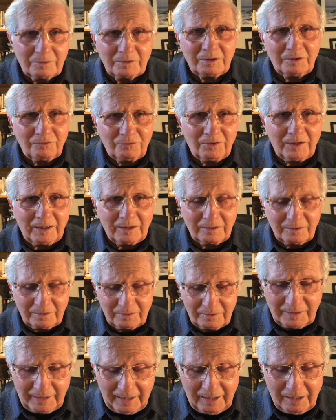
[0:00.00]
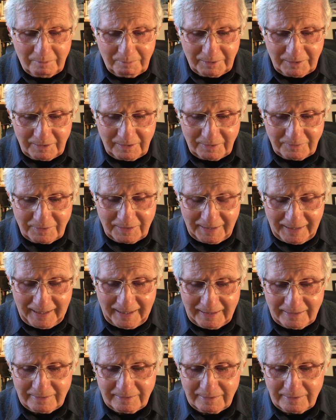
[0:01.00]
defeat the enemy in the
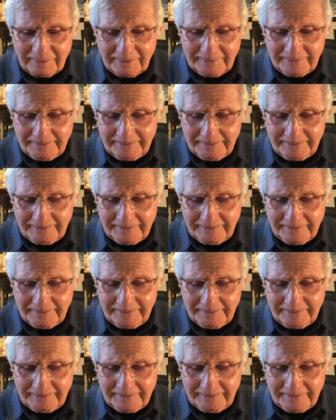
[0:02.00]
land.